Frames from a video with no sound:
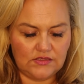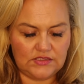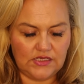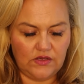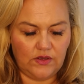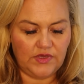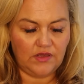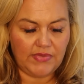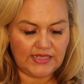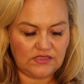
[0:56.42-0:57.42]
So I'm
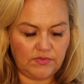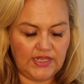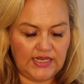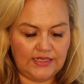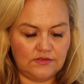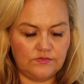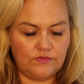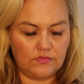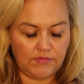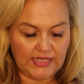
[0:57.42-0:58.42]
going back to the beginning,
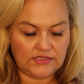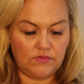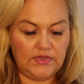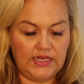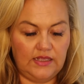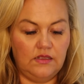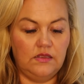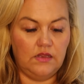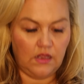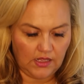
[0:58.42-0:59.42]
back to the beginning.
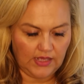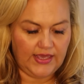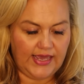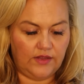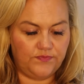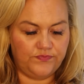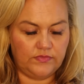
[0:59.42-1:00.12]
Okay.